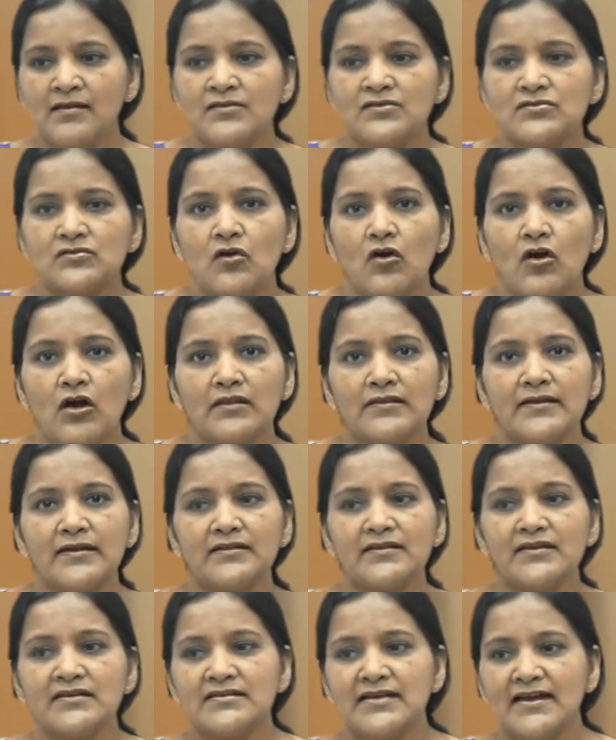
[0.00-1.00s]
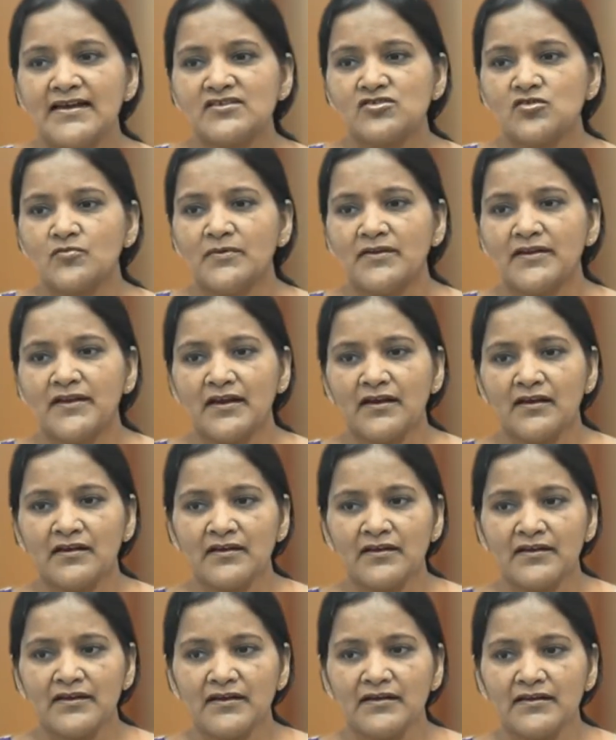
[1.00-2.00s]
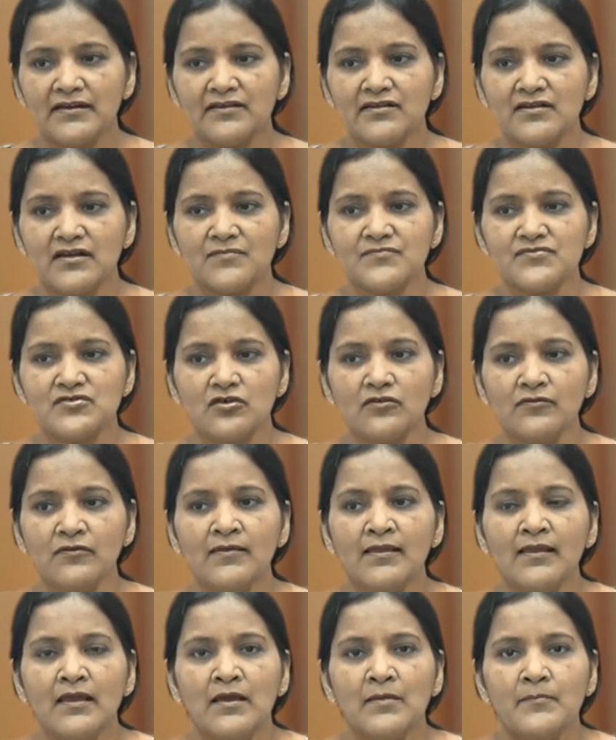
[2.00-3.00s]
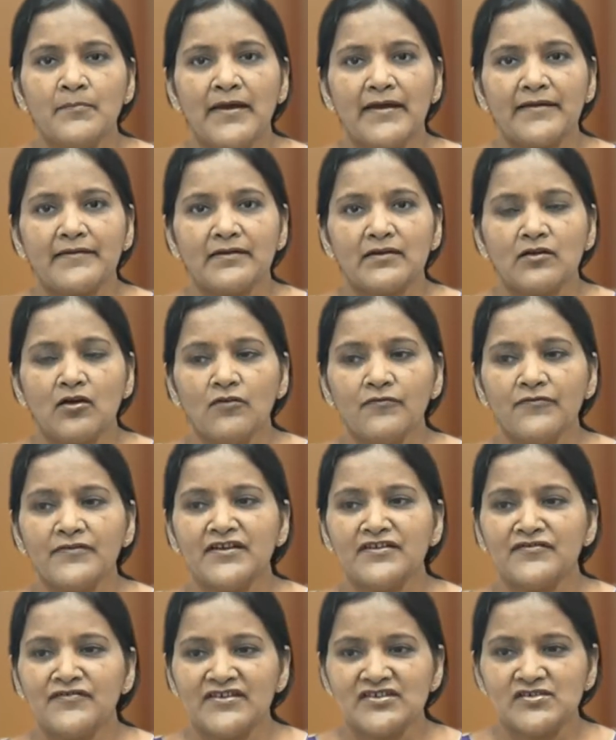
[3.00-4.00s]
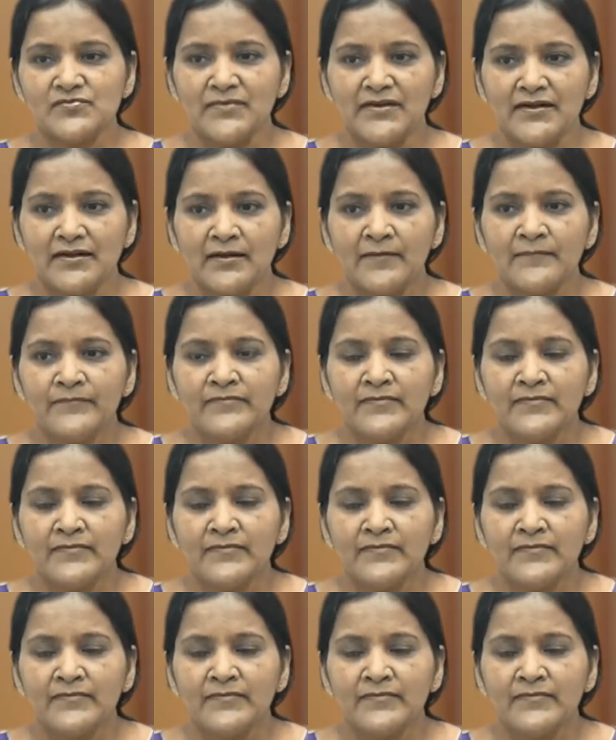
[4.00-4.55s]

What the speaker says: So all that things has to be taken care in terms of pattern of investment.